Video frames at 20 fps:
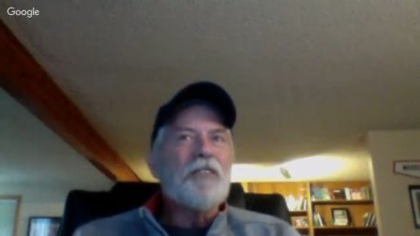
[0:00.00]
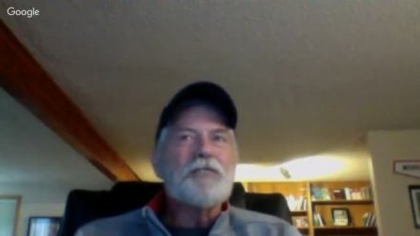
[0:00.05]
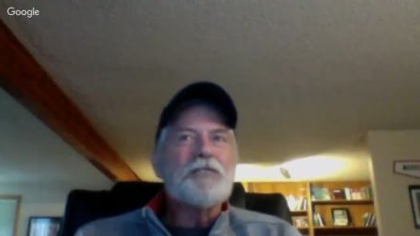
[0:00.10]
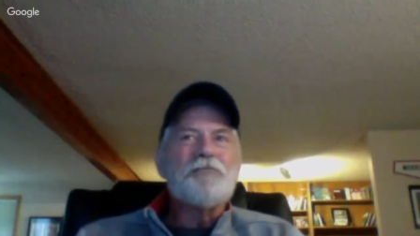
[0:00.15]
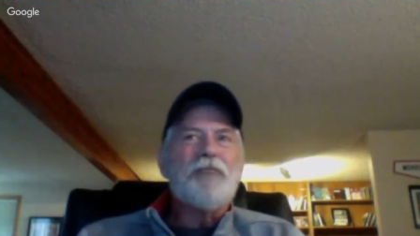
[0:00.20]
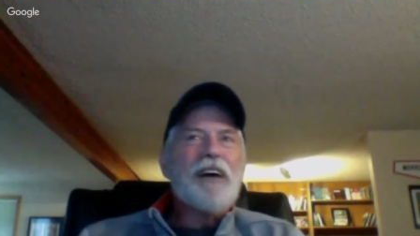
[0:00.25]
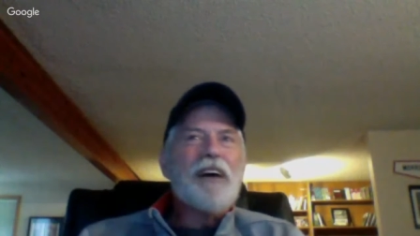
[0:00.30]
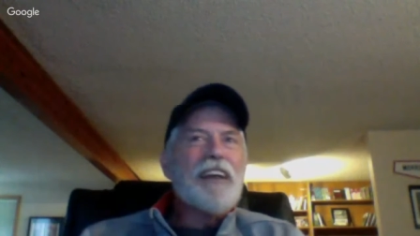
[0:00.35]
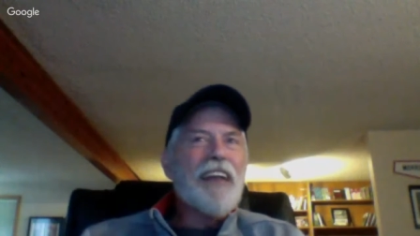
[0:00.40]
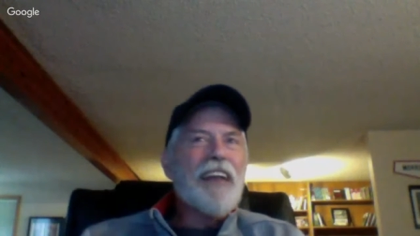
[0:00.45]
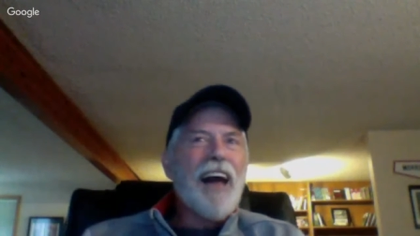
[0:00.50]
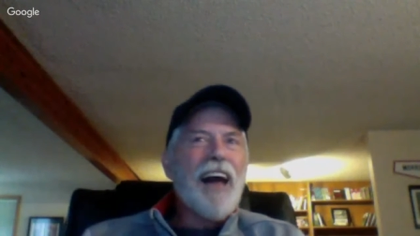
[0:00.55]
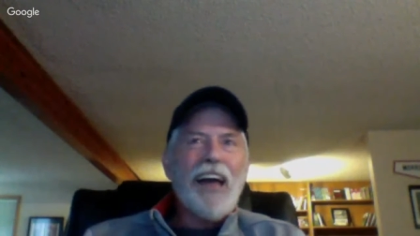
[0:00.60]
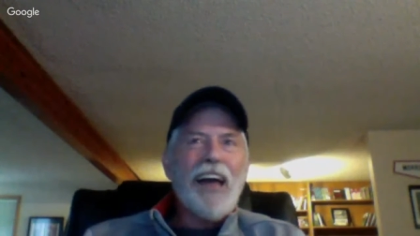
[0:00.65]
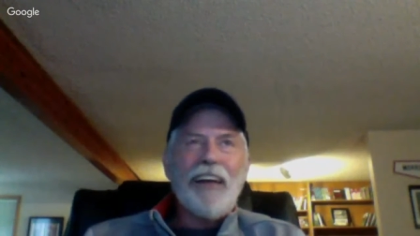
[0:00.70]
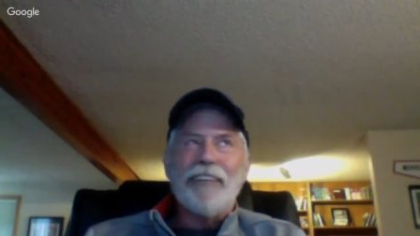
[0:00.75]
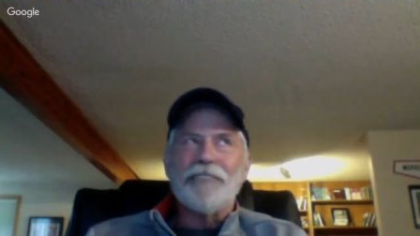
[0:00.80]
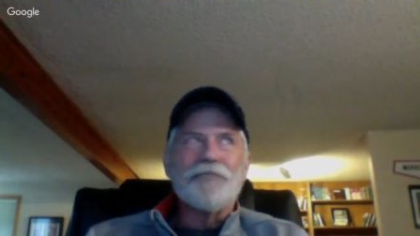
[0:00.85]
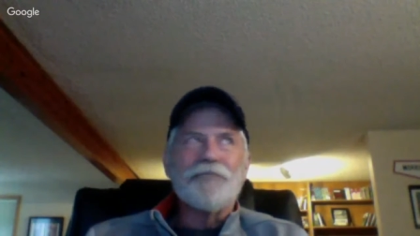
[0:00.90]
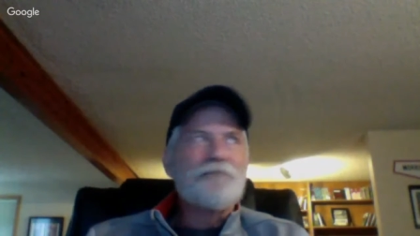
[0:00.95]
been
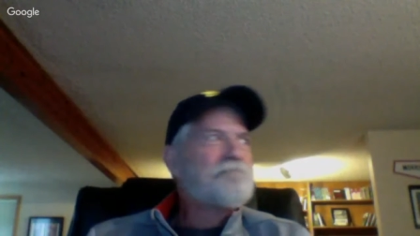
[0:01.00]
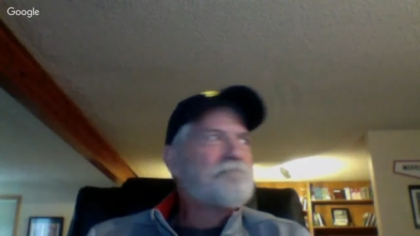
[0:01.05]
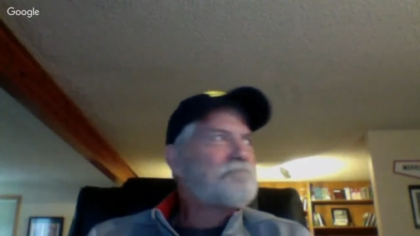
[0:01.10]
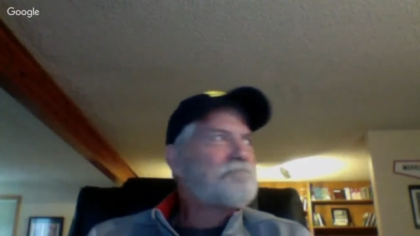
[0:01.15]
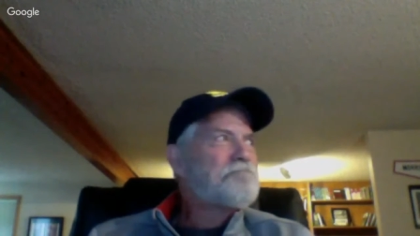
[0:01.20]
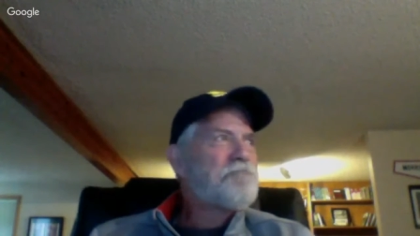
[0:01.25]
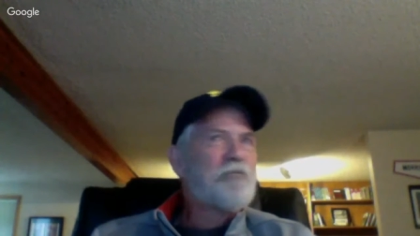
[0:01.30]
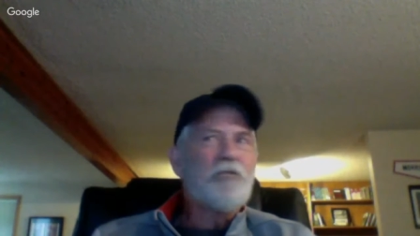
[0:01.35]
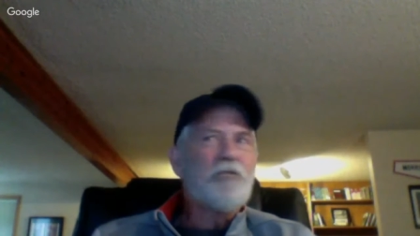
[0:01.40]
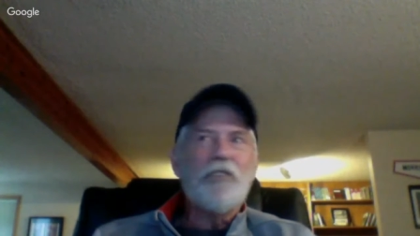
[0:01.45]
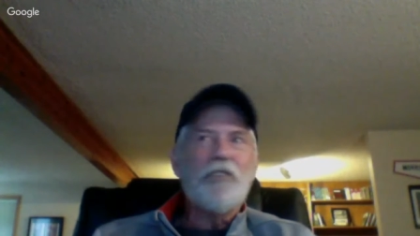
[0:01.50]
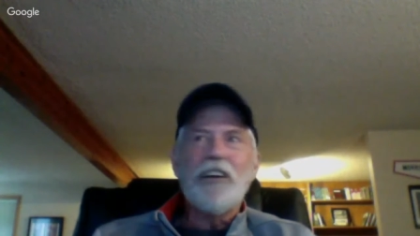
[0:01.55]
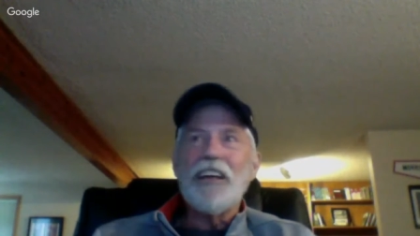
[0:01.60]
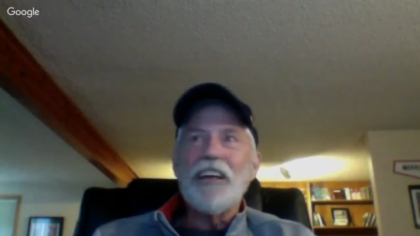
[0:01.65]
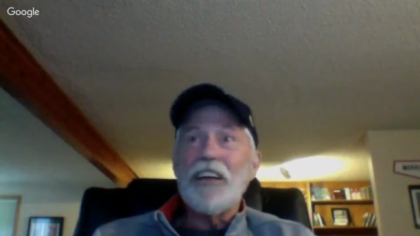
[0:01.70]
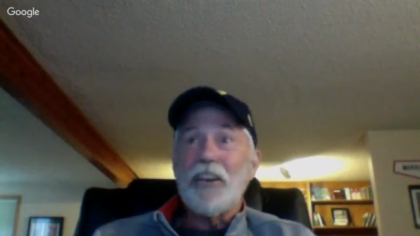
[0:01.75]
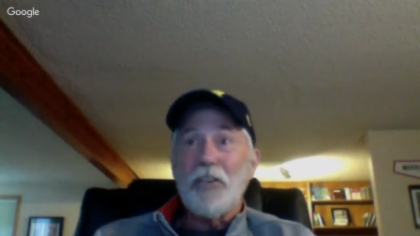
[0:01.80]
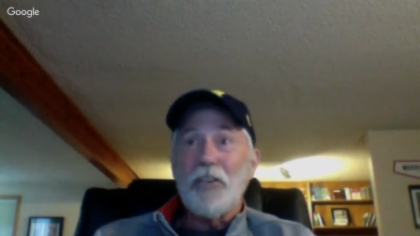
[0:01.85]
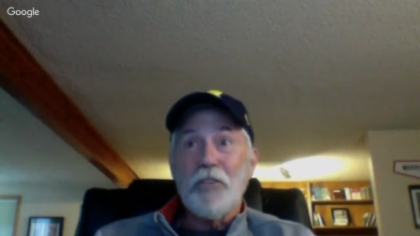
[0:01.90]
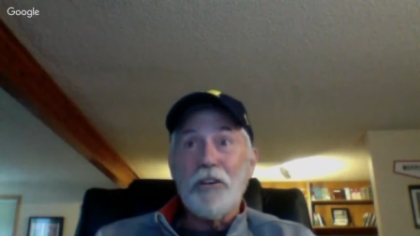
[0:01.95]
like
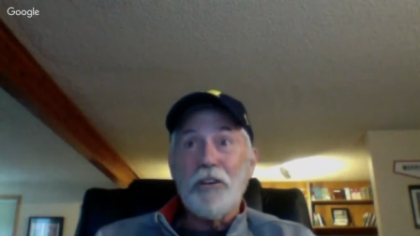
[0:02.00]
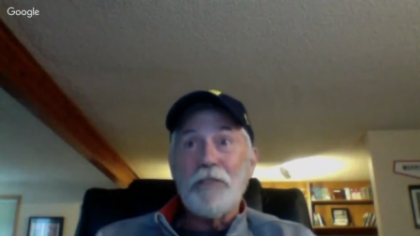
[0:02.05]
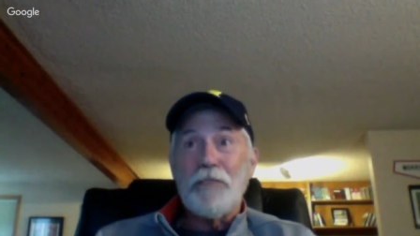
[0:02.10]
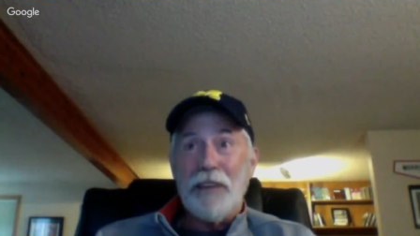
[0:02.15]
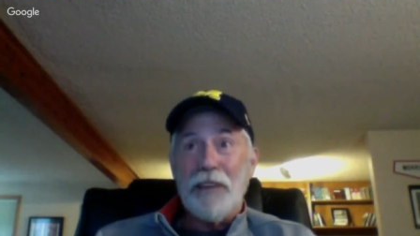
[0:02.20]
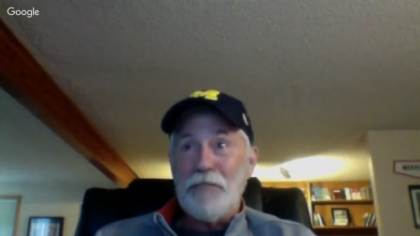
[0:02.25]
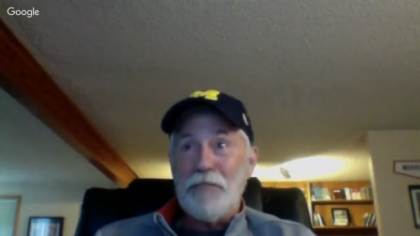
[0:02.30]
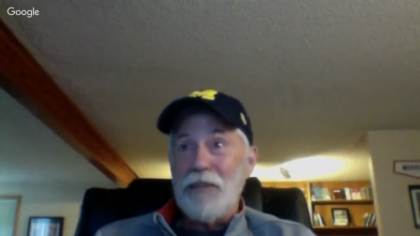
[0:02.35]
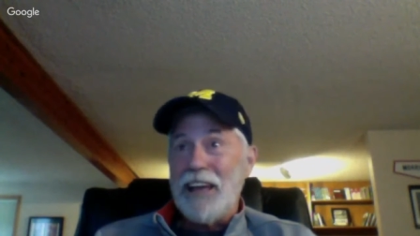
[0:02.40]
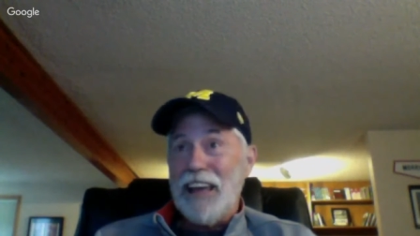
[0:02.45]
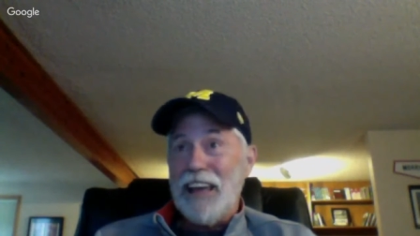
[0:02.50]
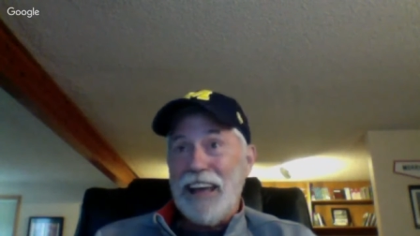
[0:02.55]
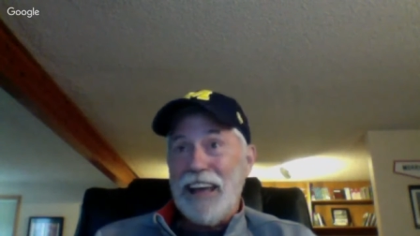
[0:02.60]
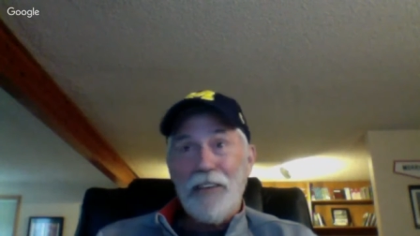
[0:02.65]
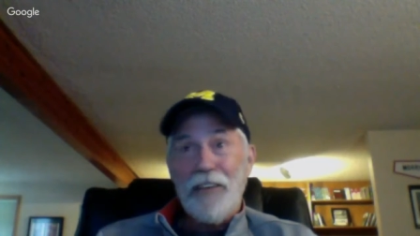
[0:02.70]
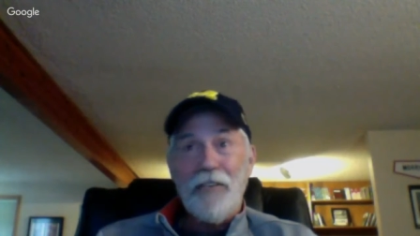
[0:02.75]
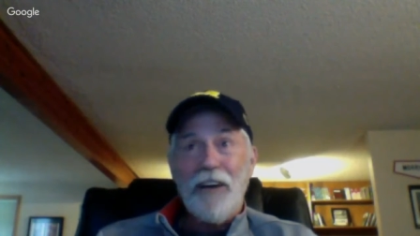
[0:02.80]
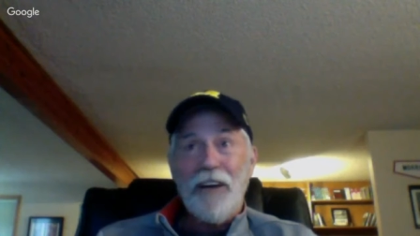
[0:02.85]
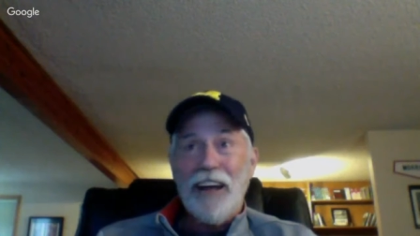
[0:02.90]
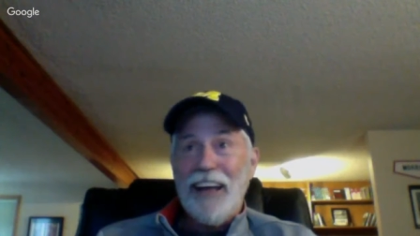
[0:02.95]
pretty creepy to me
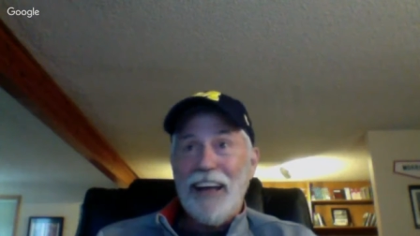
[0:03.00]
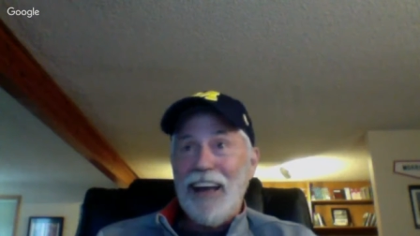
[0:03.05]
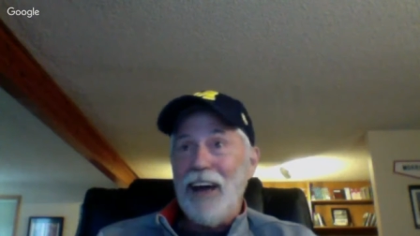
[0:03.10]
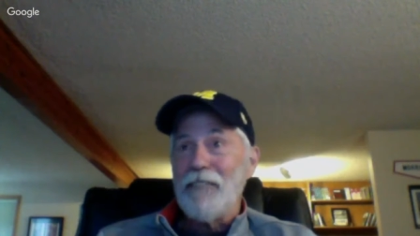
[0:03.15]
anyway.